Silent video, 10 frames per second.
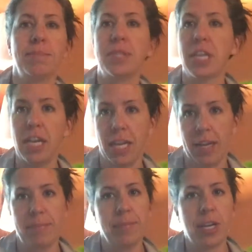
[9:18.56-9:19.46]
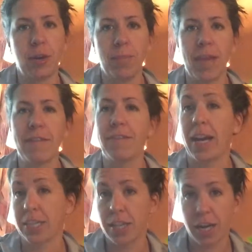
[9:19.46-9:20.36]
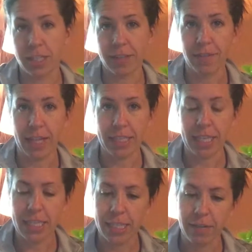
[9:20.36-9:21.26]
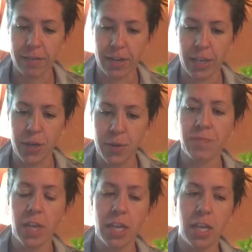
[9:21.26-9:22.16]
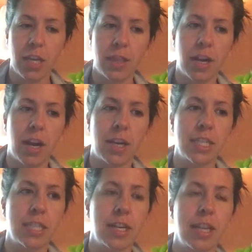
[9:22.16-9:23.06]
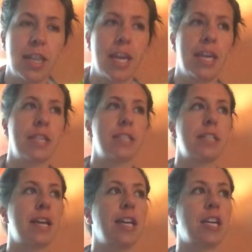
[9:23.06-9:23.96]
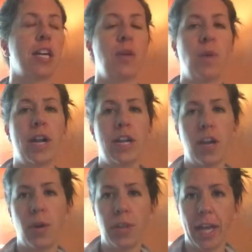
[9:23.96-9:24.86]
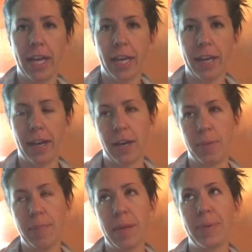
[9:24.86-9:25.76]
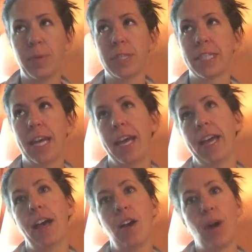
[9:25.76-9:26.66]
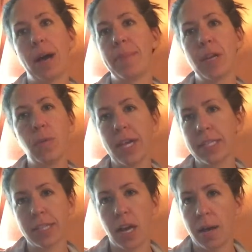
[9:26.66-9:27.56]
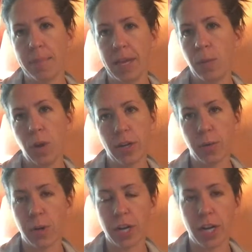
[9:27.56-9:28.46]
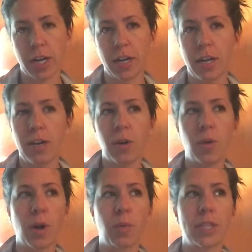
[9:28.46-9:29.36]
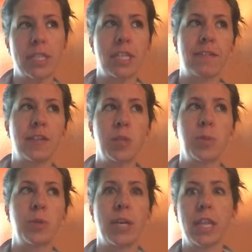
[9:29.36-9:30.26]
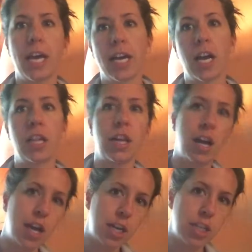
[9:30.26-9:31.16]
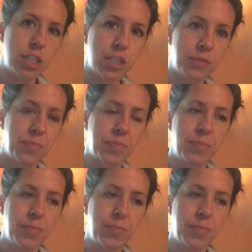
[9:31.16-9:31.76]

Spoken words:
study it, make flashcards if that's easy for you. There are certain things that you're going to want to know, like people will say, oh, how many wings come in one order? Or what's the difference between like a large,